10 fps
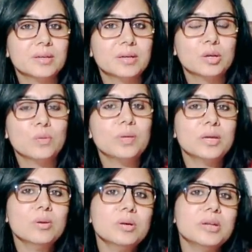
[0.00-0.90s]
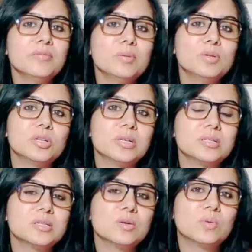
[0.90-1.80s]
Now we cannot leave the
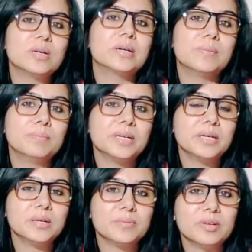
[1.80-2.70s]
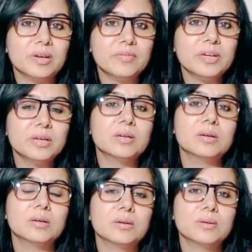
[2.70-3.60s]
materialistic world completely. We're living in
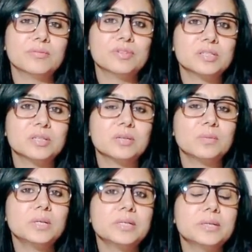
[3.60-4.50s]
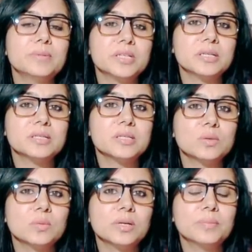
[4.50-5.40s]
a physical world, in a
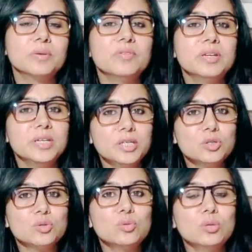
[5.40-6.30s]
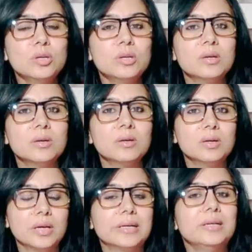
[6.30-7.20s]
materialistic world, but we need to
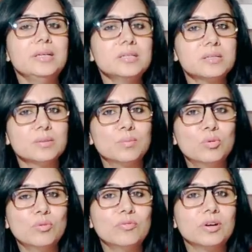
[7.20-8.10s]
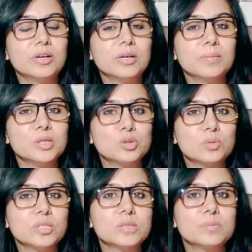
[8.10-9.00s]
at least move a little bit
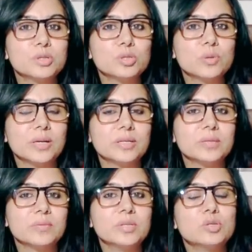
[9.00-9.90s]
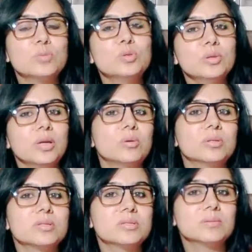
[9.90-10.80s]
towards spirituality. We need to be doing that
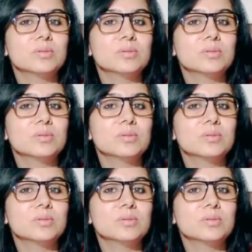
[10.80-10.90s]
on this,